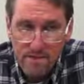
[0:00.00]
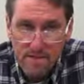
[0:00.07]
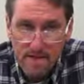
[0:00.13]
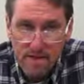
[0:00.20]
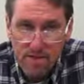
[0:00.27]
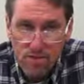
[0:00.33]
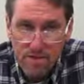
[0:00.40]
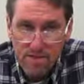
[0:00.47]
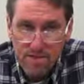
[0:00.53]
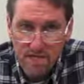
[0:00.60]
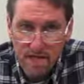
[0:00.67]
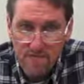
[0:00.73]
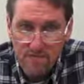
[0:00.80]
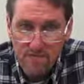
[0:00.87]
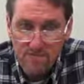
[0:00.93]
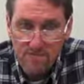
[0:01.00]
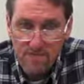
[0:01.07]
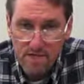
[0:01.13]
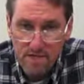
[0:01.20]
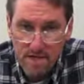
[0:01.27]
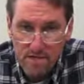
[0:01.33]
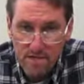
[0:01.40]
not only a savings for
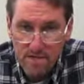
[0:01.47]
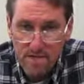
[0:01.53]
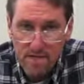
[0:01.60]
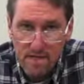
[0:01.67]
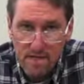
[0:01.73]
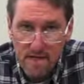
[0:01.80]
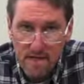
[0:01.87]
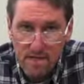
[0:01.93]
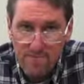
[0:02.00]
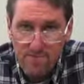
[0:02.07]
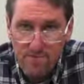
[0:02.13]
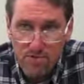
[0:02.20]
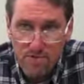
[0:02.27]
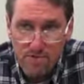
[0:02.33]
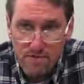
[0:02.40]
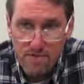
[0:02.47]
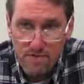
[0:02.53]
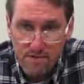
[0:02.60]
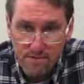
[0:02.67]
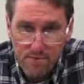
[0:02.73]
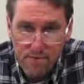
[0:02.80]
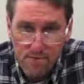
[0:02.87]
the company and for
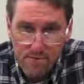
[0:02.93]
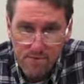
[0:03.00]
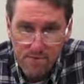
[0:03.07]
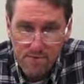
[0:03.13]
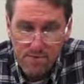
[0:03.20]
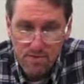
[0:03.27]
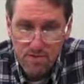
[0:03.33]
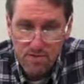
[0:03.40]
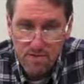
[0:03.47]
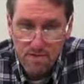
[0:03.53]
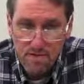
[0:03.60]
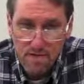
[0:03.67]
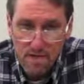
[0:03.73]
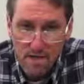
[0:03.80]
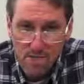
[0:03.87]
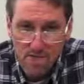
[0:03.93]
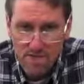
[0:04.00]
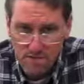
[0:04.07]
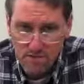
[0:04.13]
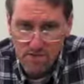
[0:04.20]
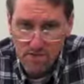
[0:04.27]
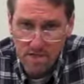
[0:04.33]
the employees who use it, but it's
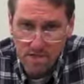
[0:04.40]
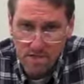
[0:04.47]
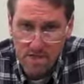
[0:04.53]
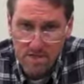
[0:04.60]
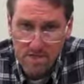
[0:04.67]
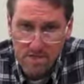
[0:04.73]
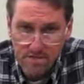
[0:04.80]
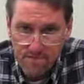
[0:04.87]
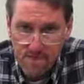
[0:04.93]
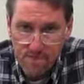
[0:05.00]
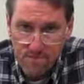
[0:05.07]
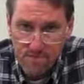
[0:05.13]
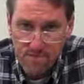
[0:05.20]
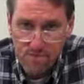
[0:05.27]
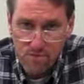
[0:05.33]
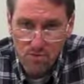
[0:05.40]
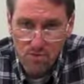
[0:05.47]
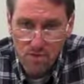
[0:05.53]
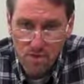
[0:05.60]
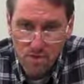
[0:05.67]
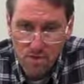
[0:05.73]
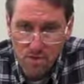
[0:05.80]
also an economic development tool.